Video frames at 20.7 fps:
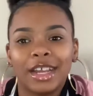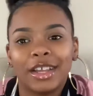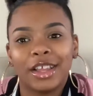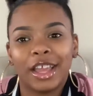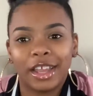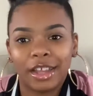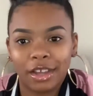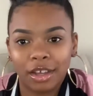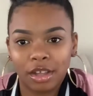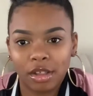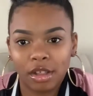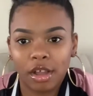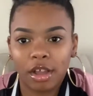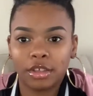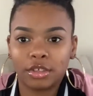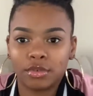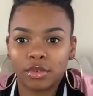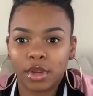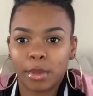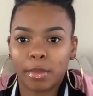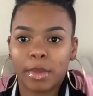like a
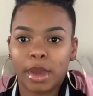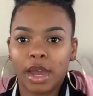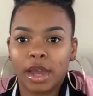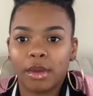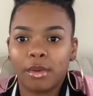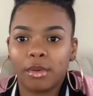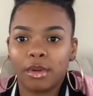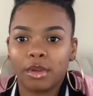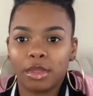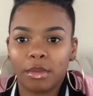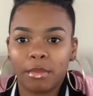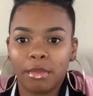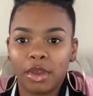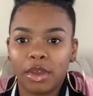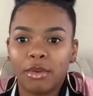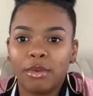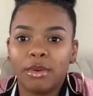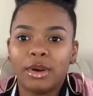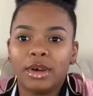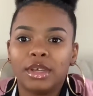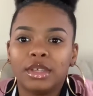closet right by where the bed
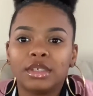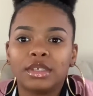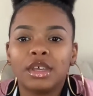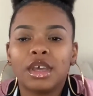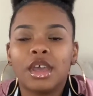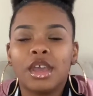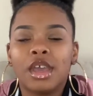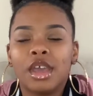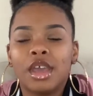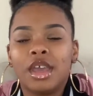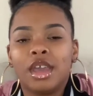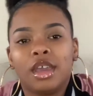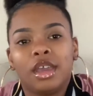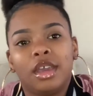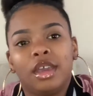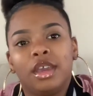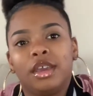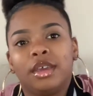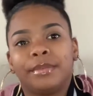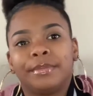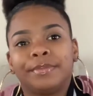was,
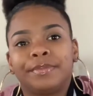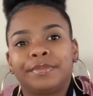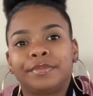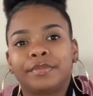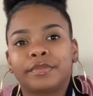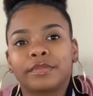and